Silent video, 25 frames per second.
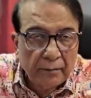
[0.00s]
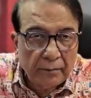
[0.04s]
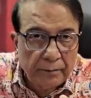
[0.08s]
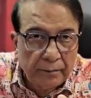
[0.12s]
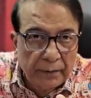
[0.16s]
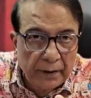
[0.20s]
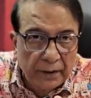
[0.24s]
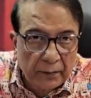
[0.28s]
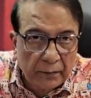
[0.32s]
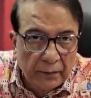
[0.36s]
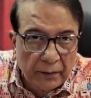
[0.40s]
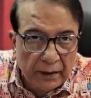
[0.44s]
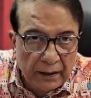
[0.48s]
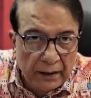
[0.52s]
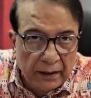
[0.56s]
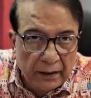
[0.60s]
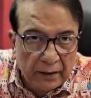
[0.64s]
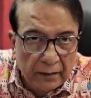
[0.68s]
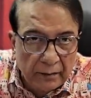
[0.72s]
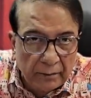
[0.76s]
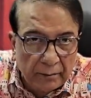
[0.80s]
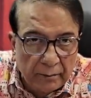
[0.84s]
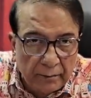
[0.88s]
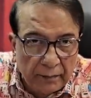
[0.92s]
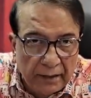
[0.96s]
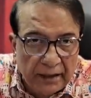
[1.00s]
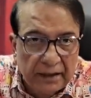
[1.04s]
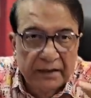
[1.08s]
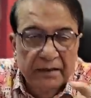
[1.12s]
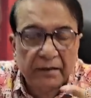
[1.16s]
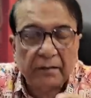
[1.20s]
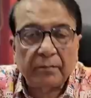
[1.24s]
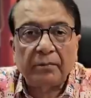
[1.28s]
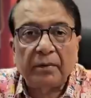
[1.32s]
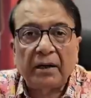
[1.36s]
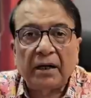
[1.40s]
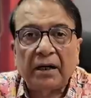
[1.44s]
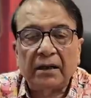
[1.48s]
between major
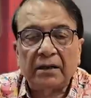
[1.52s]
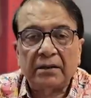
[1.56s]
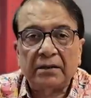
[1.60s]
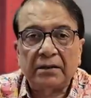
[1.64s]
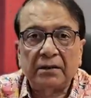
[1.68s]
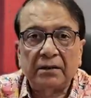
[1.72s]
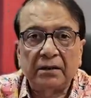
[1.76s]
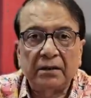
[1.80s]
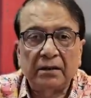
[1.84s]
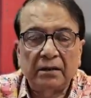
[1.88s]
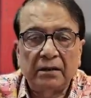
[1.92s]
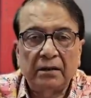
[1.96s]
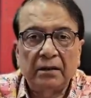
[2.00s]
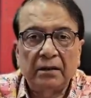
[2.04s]
powers,